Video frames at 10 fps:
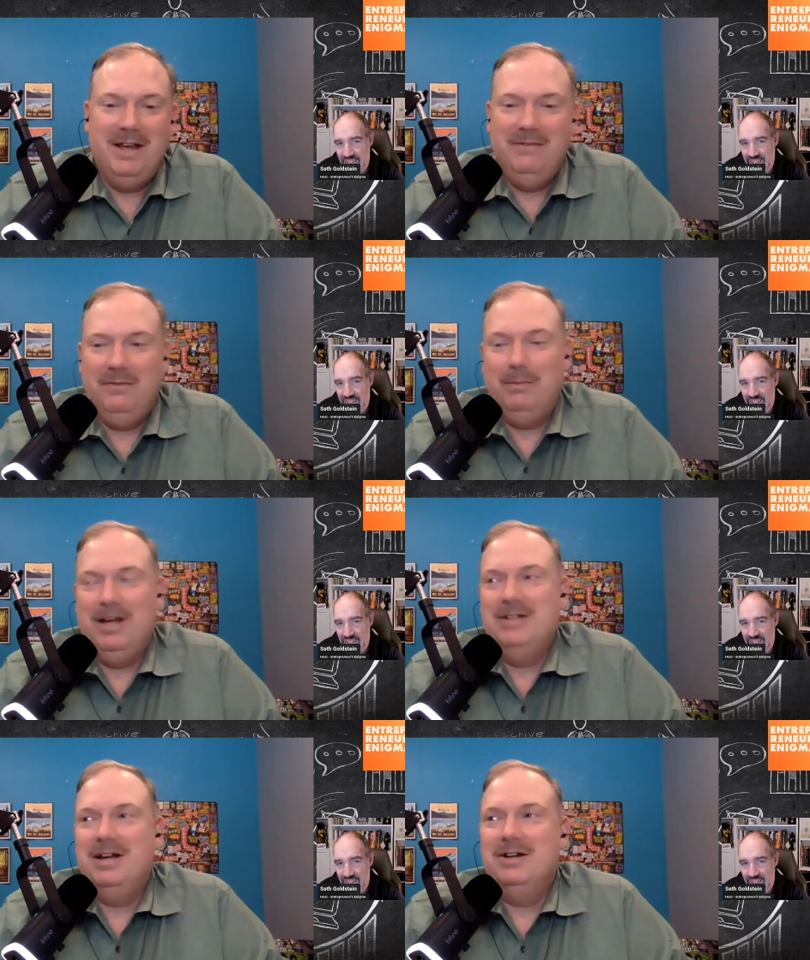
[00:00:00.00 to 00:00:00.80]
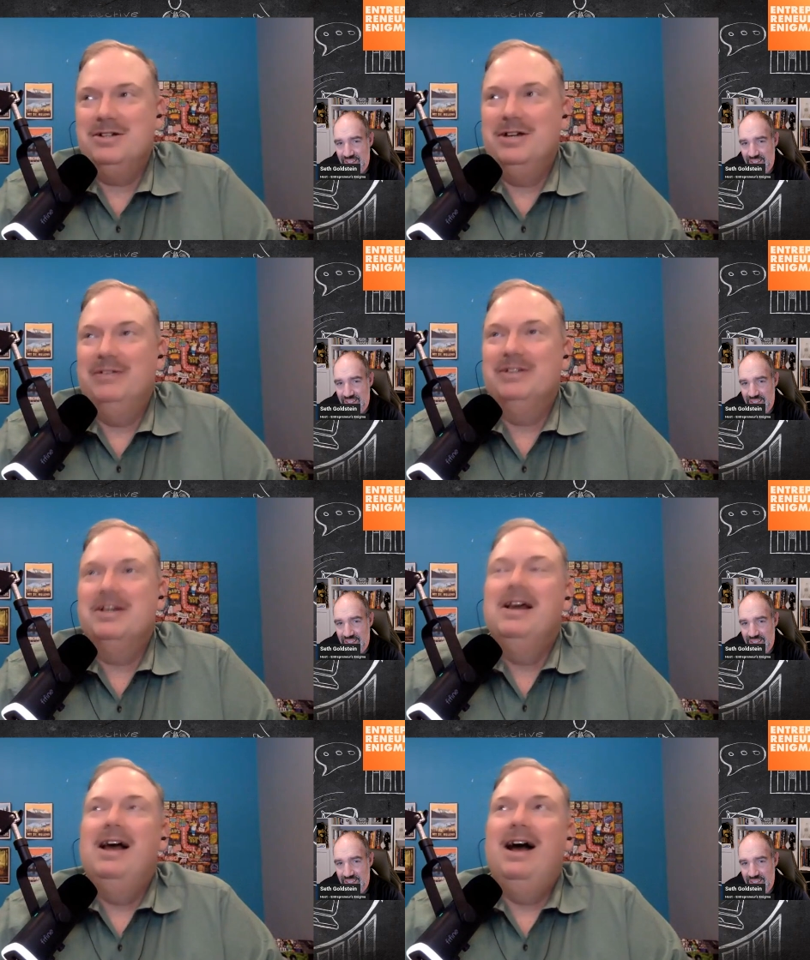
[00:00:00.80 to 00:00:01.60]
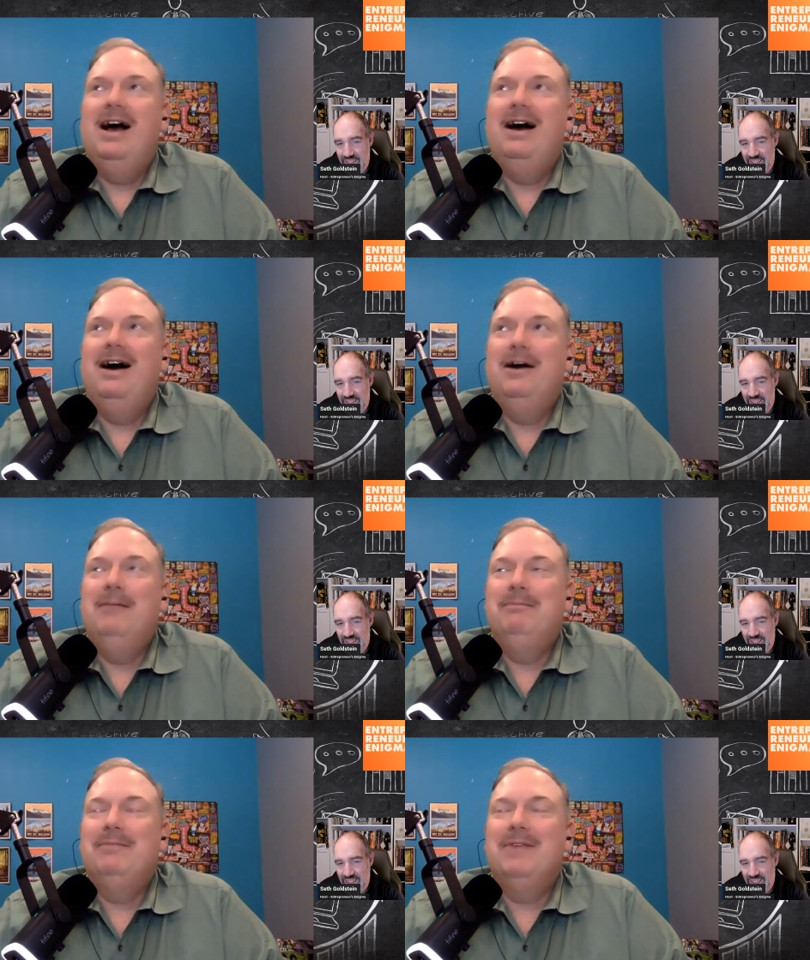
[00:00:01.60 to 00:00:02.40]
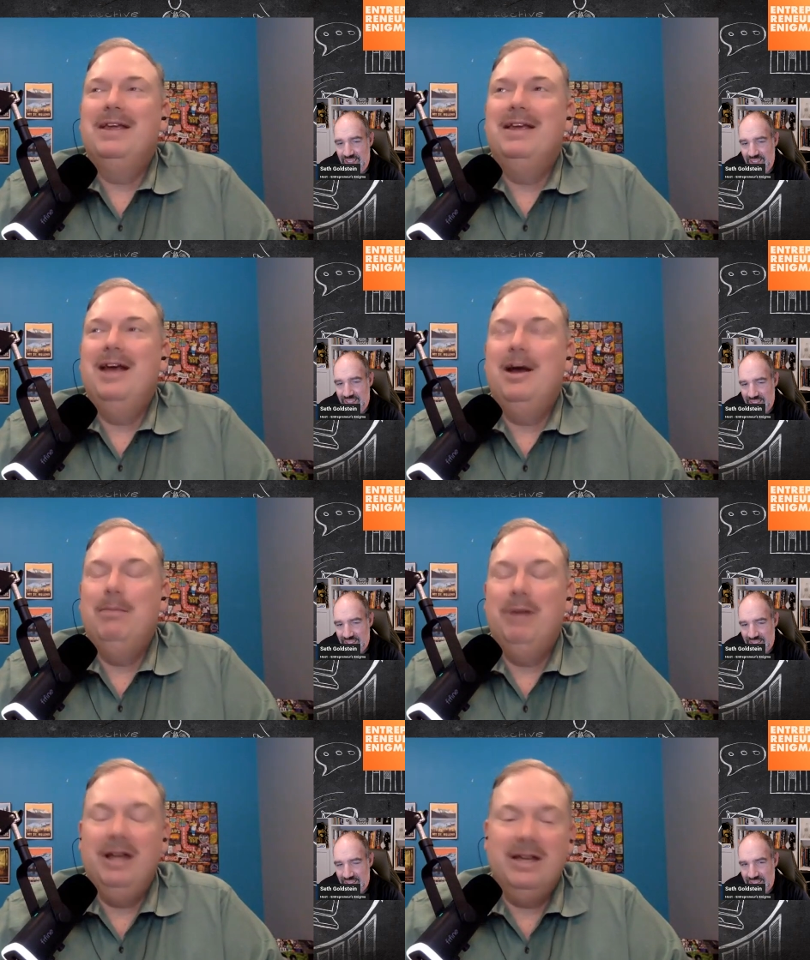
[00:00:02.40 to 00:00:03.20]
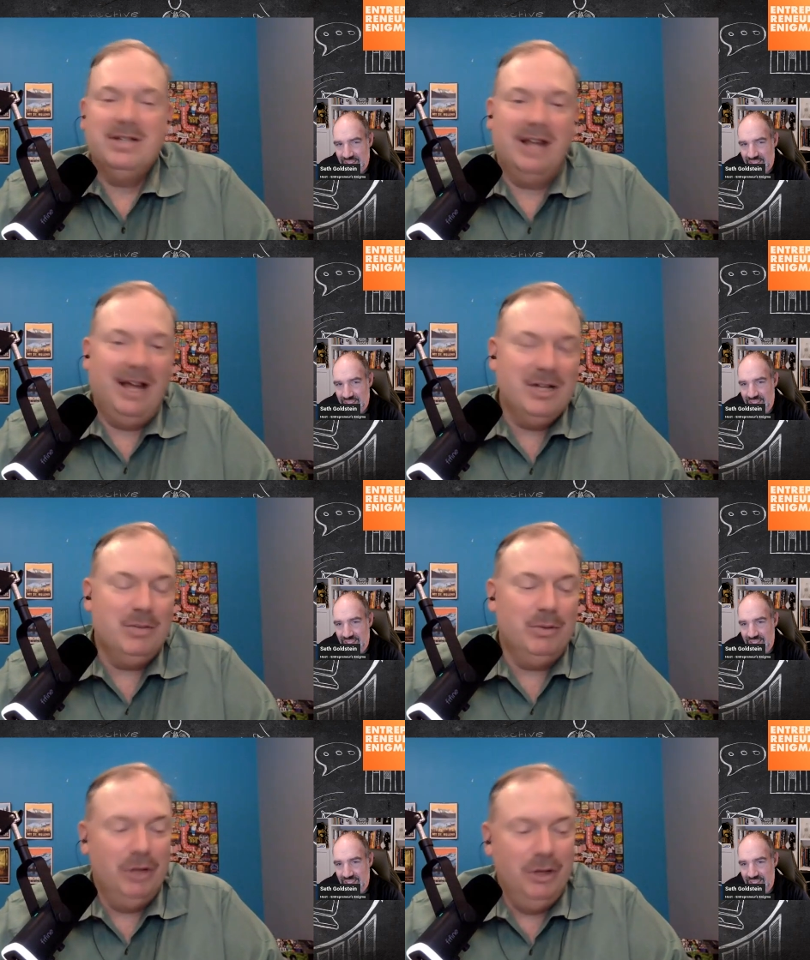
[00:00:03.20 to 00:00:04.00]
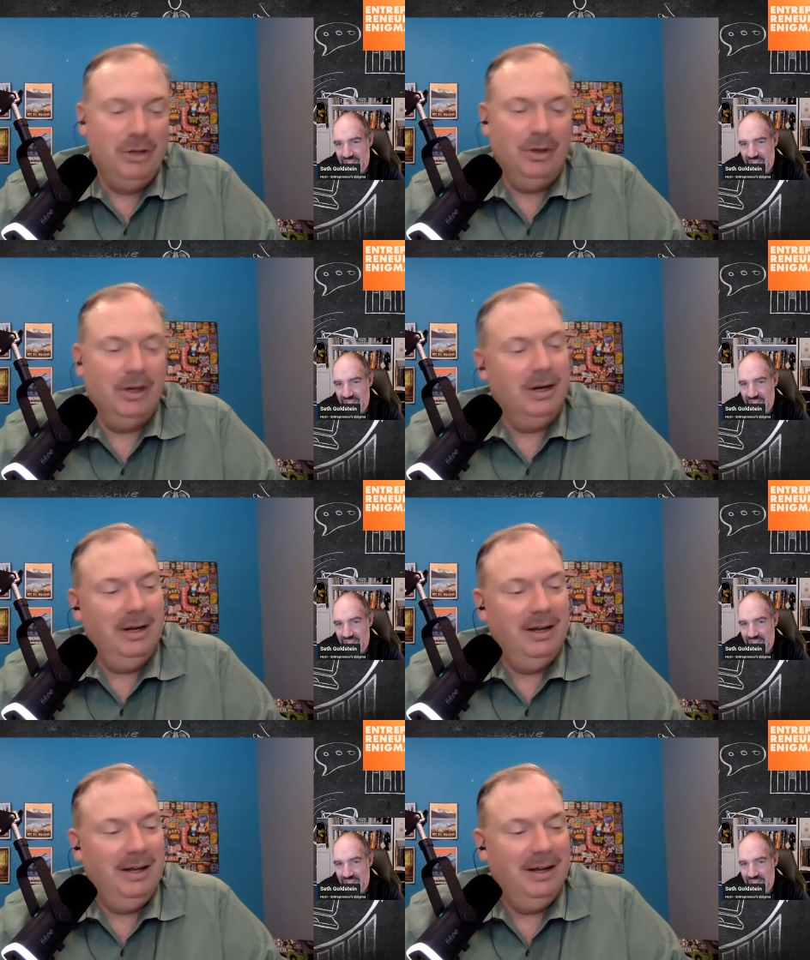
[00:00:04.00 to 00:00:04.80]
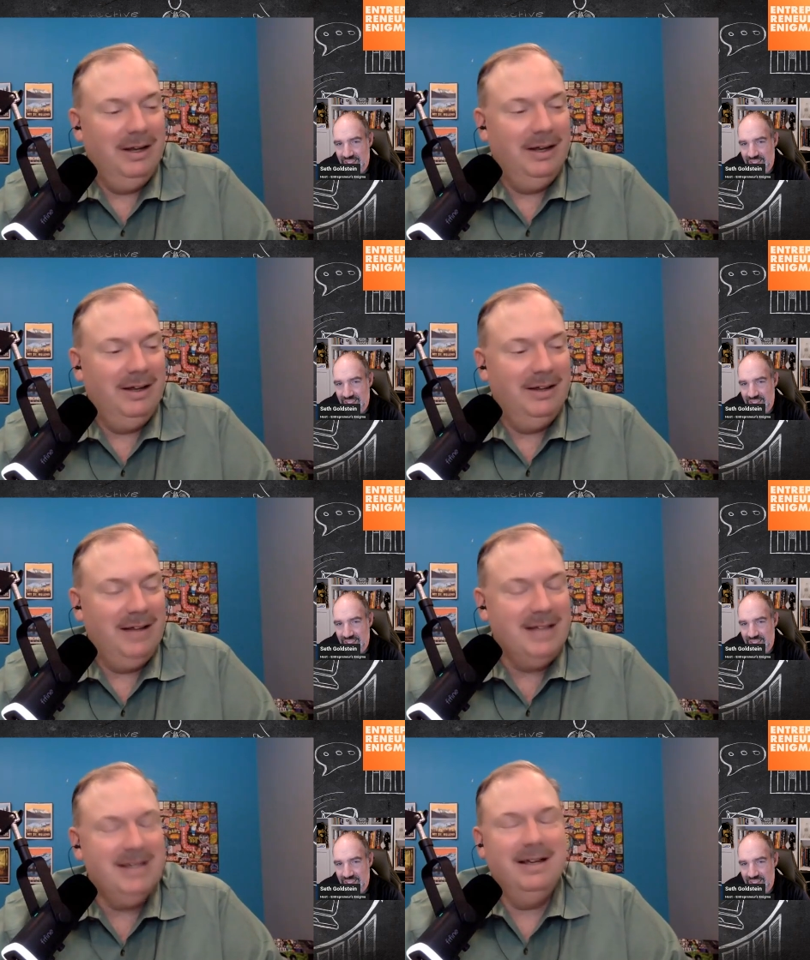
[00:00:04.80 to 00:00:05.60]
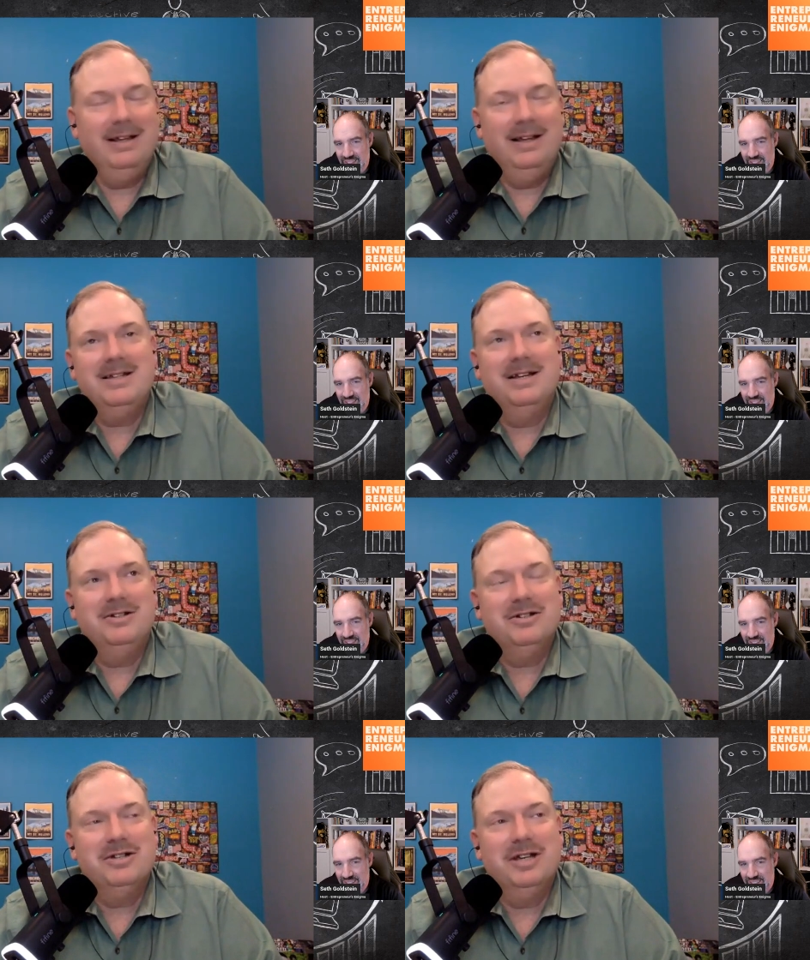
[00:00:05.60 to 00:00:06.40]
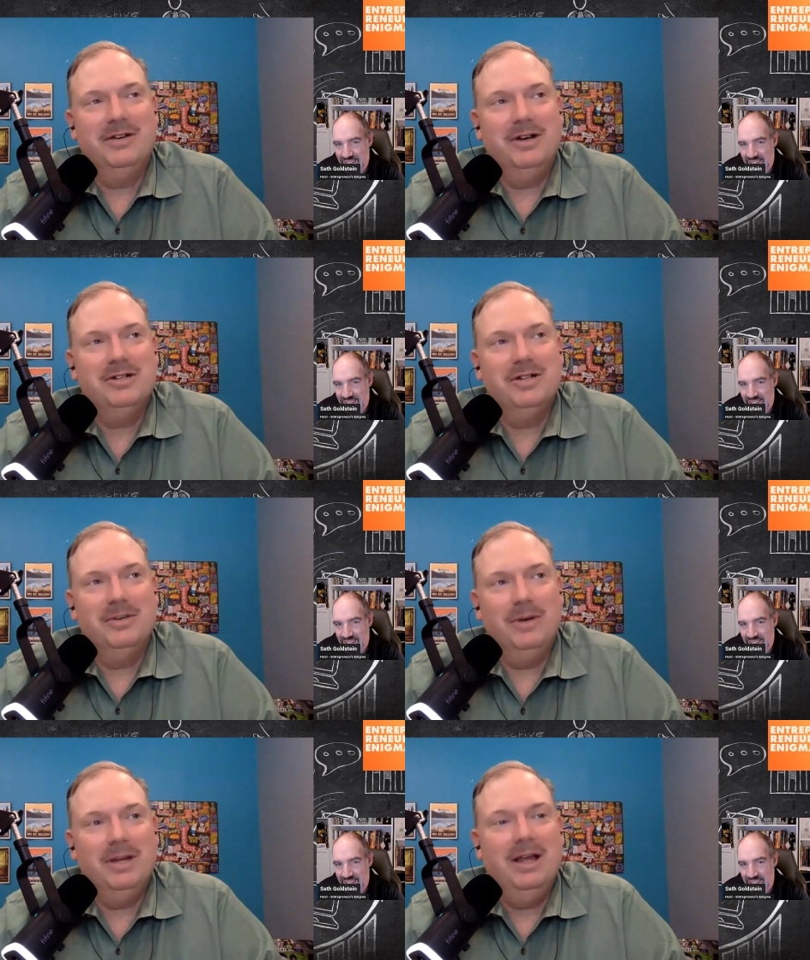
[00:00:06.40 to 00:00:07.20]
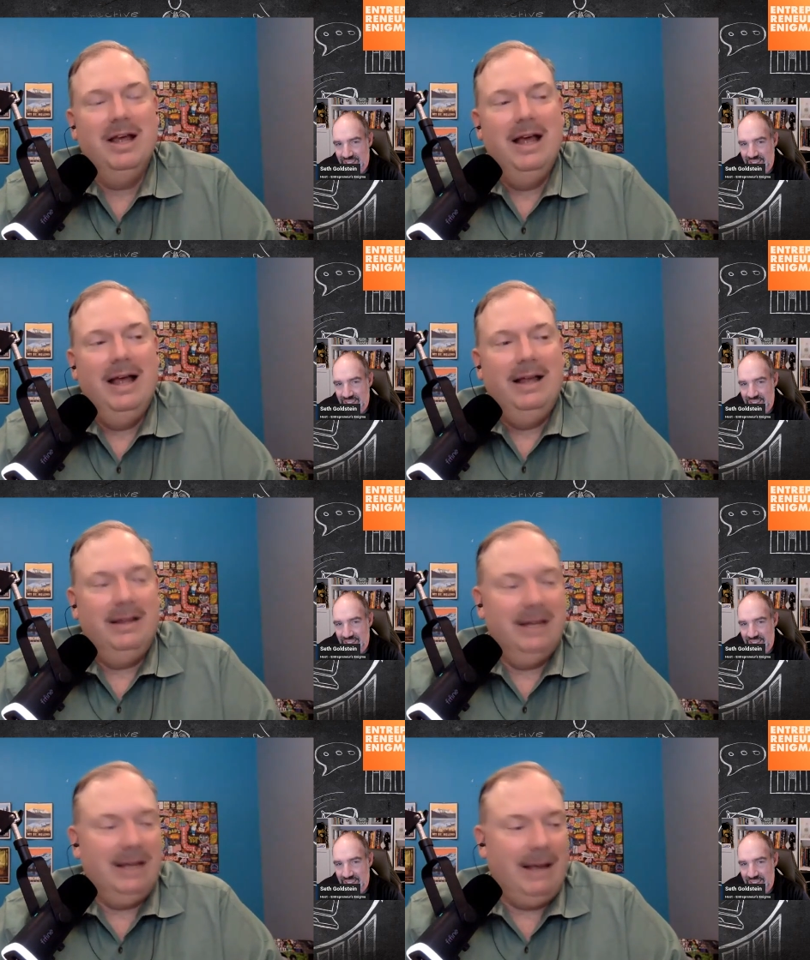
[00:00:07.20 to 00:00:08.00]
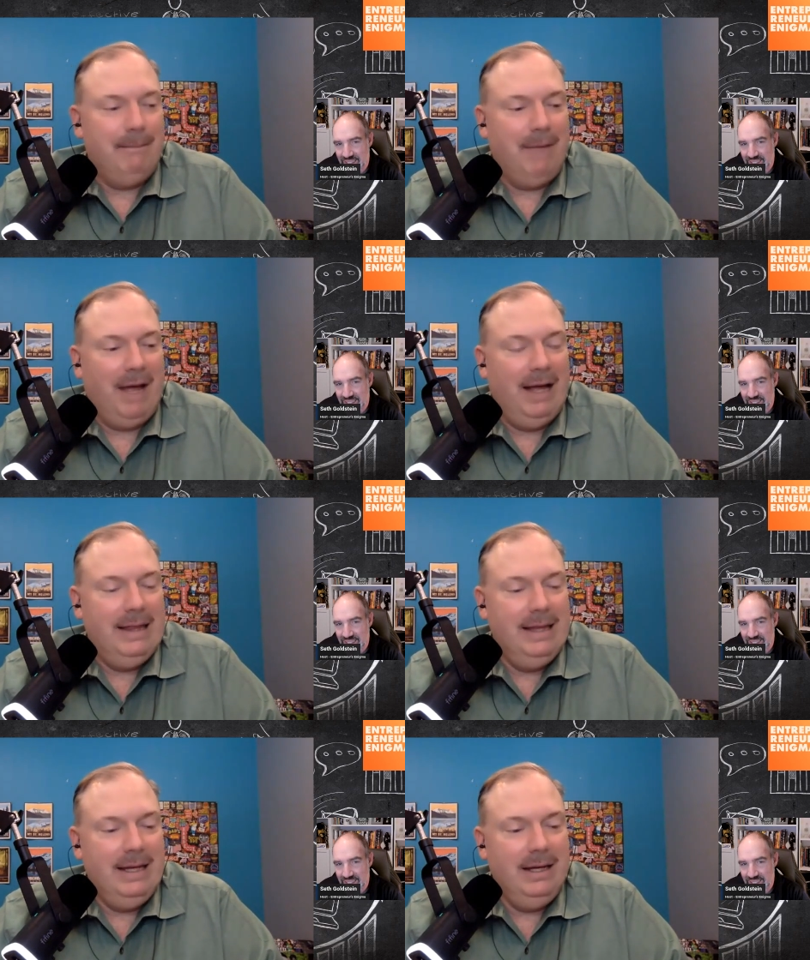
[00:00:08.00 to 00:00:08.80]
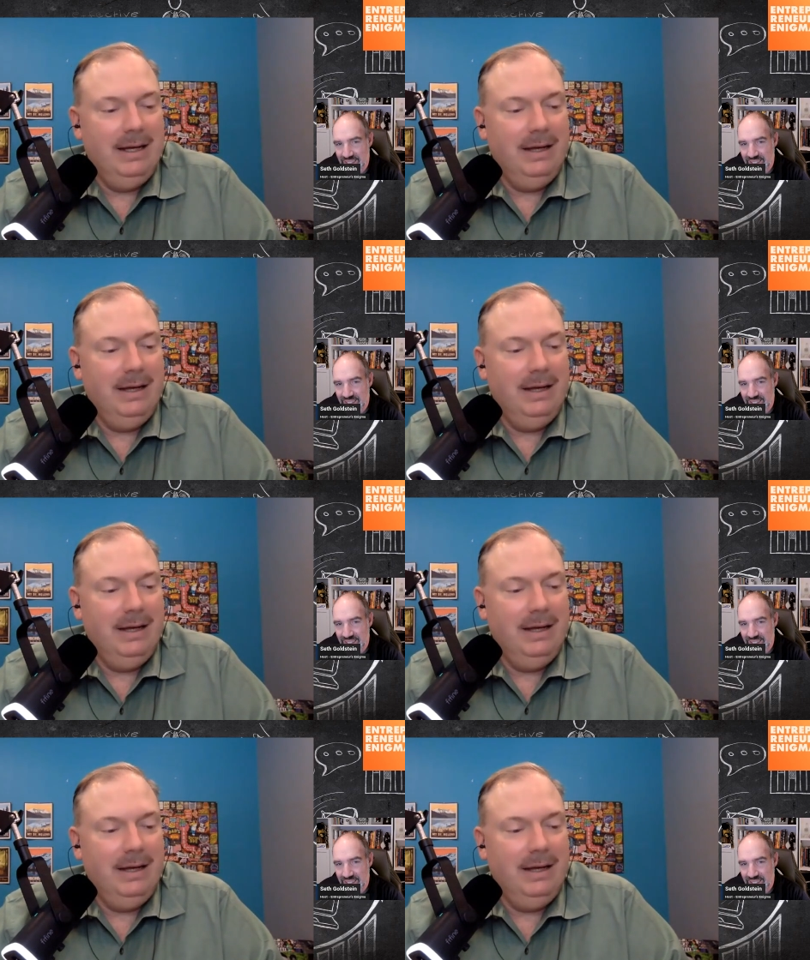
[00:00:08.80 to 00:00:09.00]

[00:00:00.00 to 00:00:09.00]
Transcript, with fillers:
Speaker 1: for my entire service. Um, yeah. But as an entrepreneur, yeah, that's a, that's an interesting question. The one, like, I think...